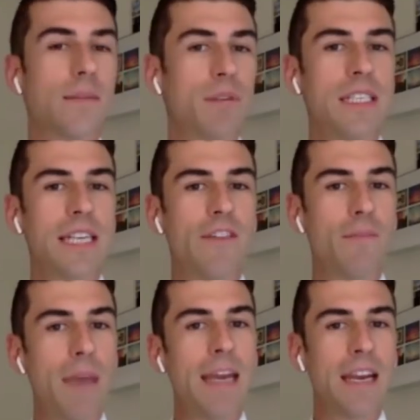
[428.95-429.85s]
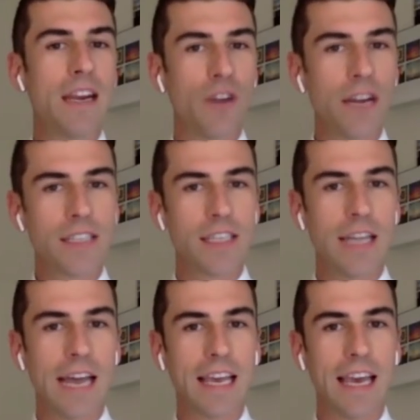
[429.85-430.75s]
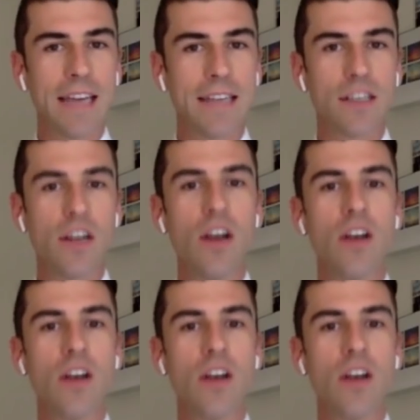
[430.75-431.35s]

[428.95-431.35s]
and police haven't made any arrests in that case.